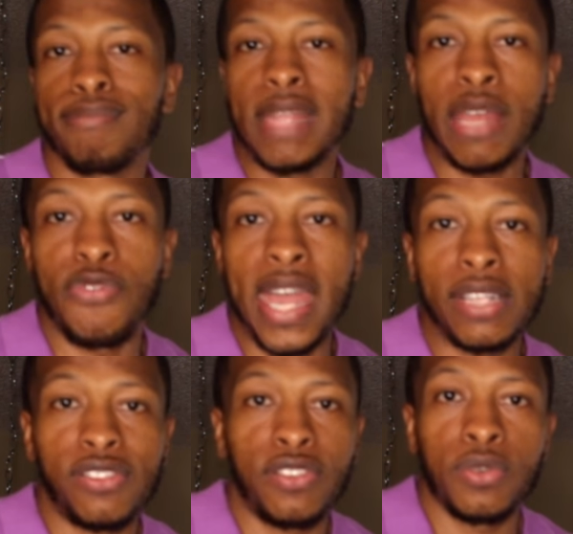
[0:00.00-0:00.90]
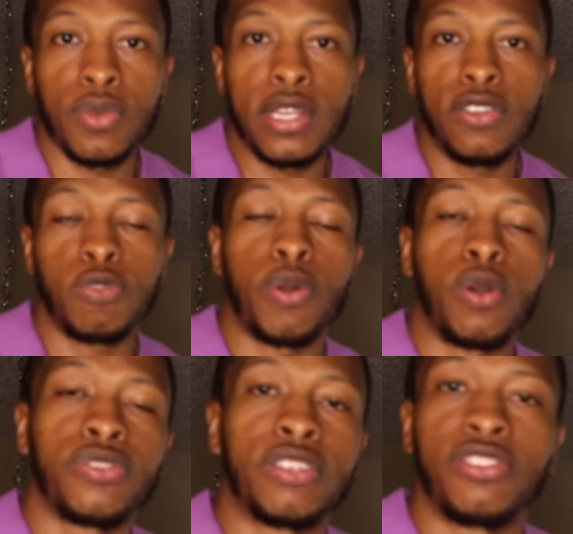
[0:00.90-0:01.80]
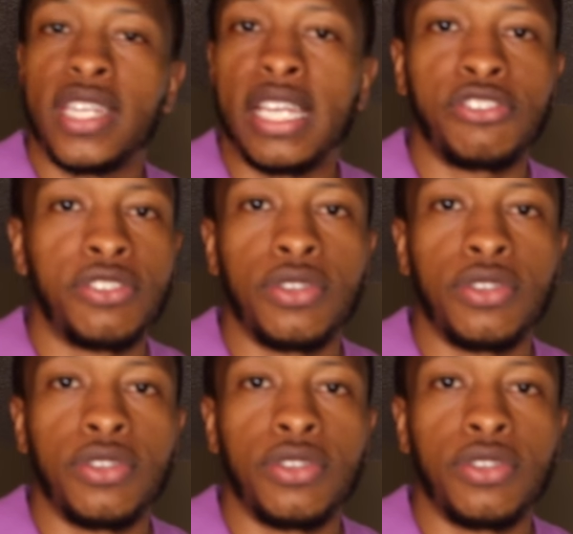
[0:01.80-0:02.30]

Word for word: advanced degrees, post-education